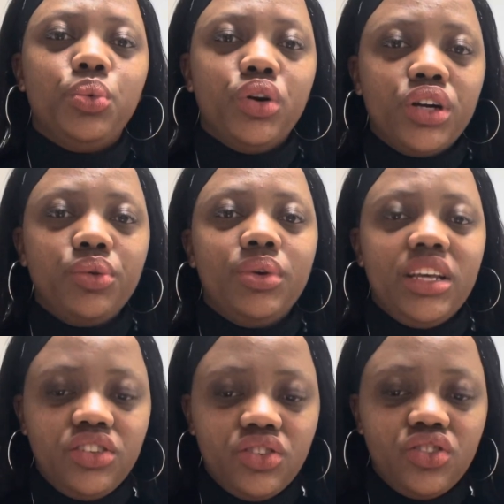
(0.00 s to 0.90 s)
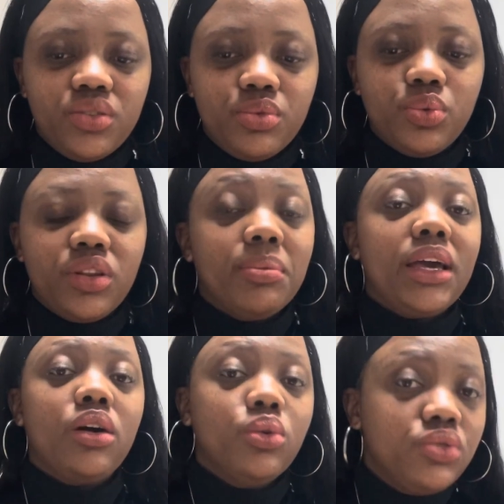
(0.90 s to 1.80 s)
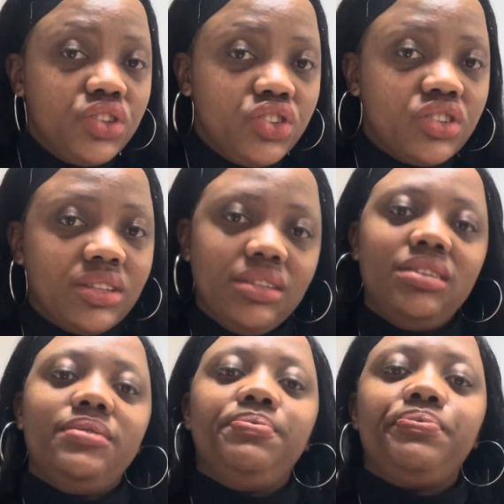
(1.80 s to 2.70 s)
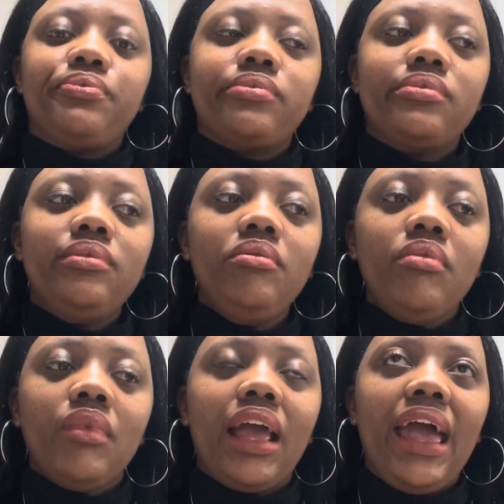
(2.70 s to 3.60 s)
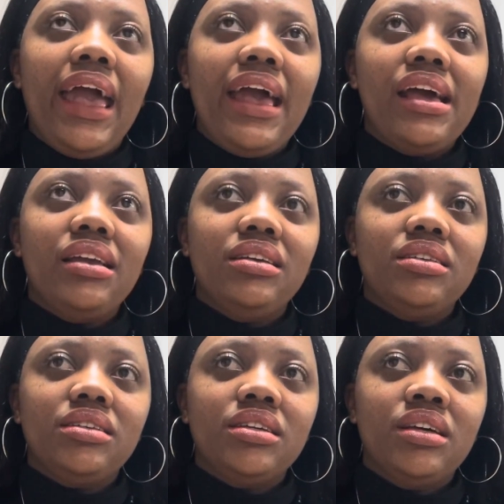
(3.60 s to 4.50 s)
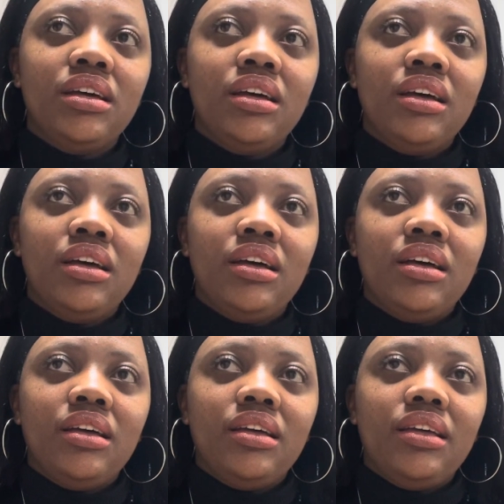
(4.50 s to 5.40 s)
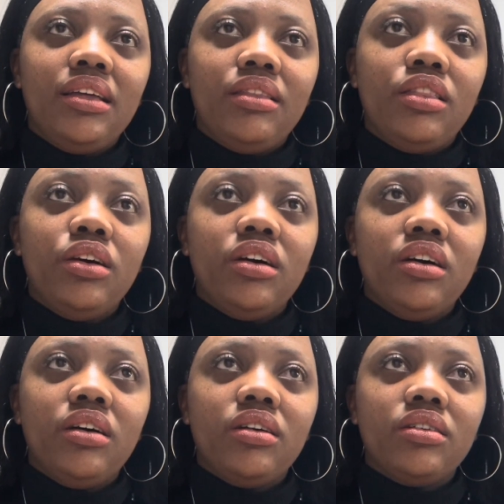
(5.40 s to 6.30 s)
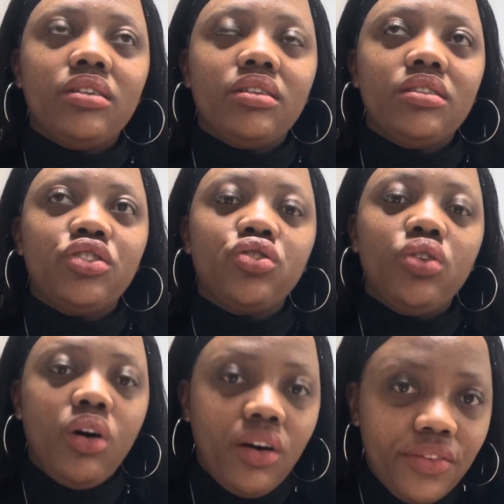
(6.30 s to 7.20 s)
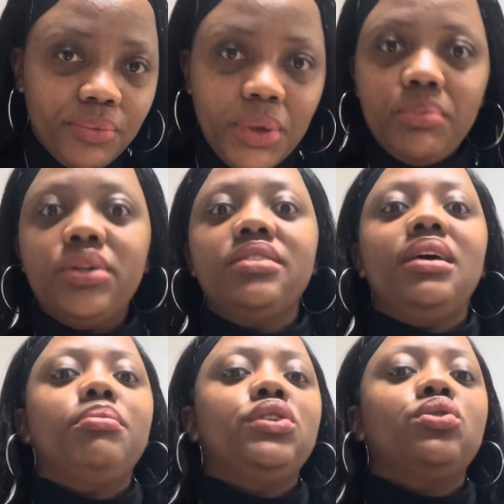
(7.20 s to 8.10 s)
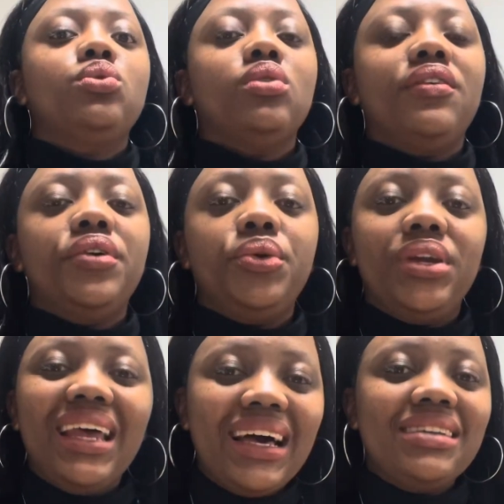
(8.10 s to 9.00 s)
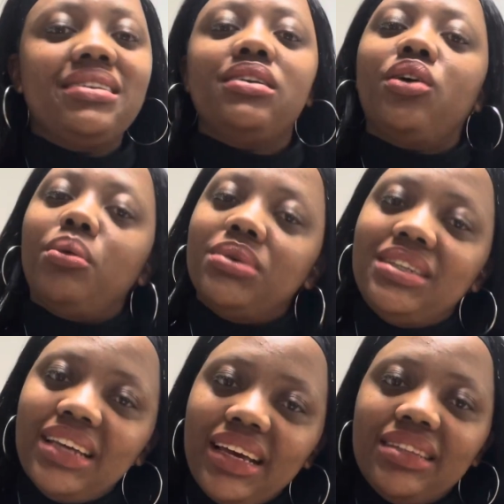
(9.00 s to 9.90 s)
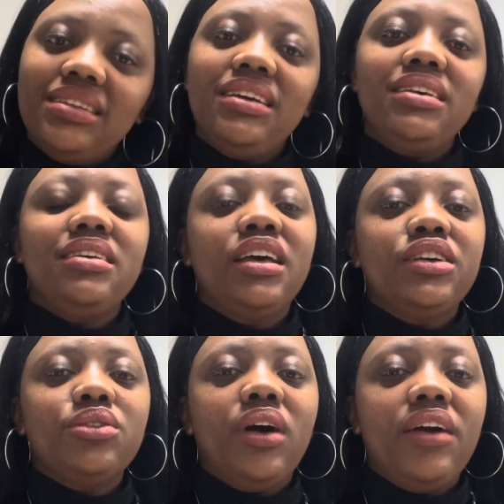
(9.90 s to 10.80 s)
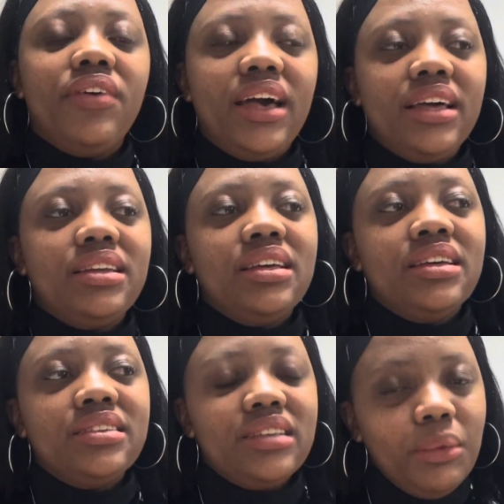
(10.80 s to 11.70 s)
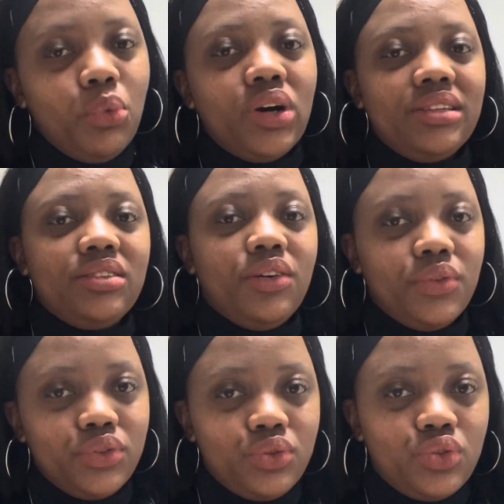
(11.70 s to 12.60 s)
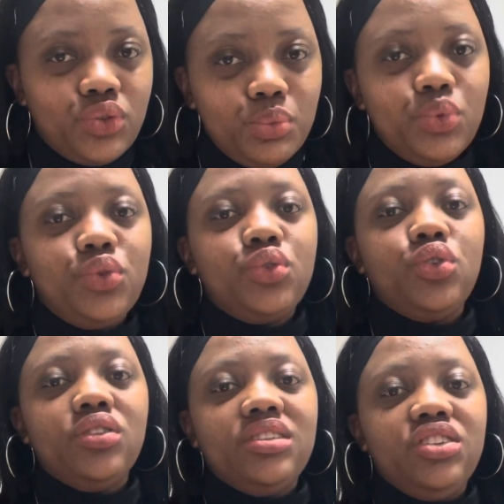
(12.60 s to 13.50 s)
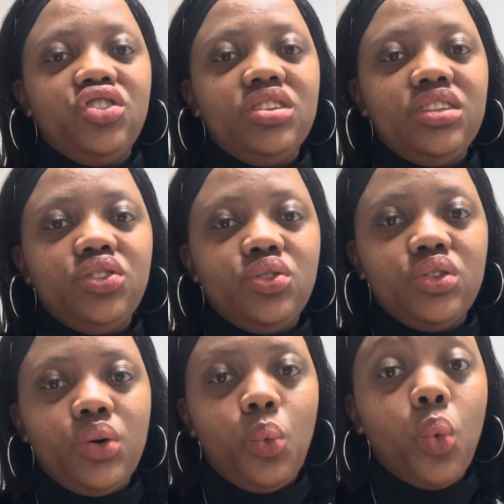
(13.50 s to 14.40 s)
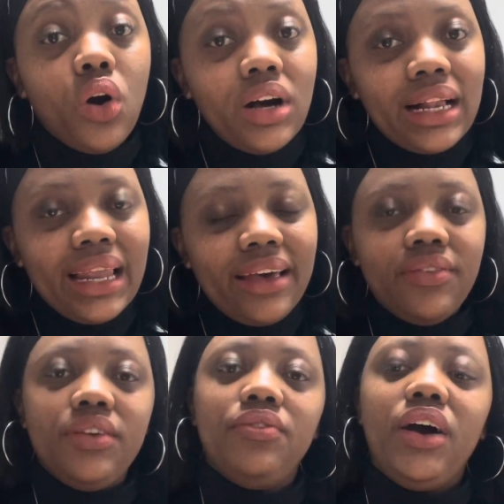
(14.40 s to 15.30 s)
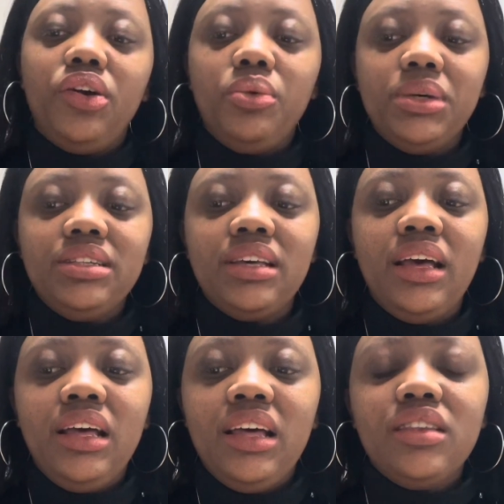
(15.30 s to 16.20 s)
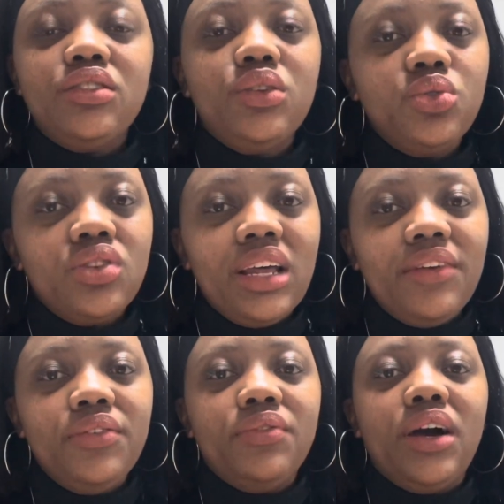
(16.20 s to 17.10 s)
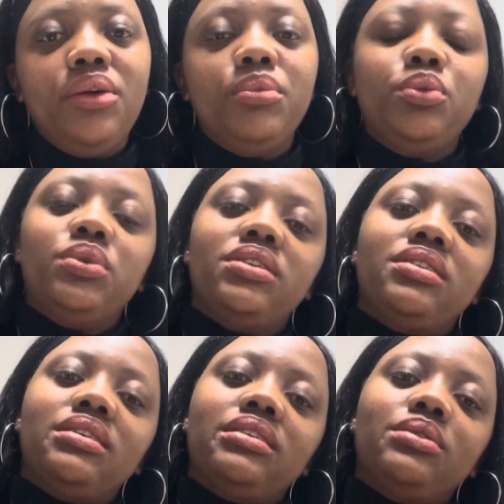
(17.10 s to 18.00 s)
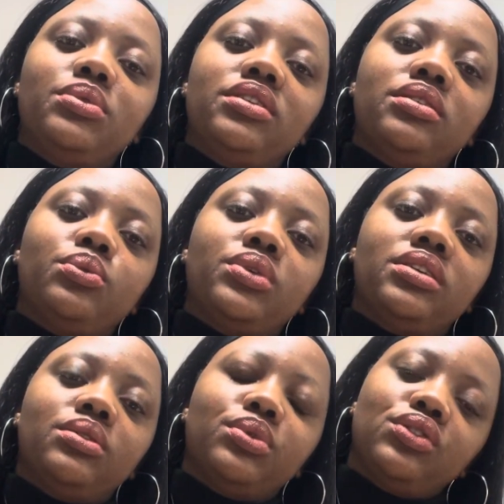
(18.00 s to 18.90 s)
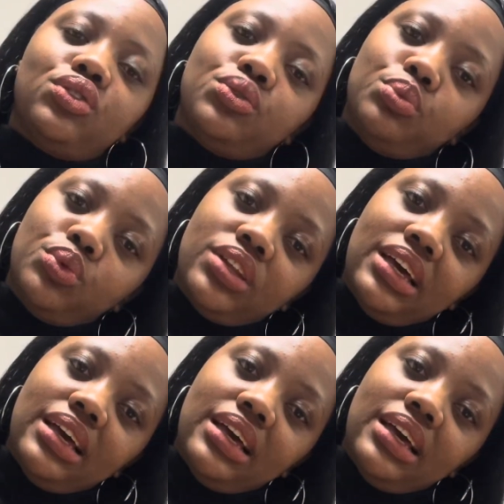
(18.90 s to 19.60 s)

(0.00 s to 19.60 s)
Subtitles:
working relationships with my co-teachers, and the staff members at my school are very nice and accommodating. So I've had somewhat of a smooth transition into the work-life environment. The social life environment was a smooth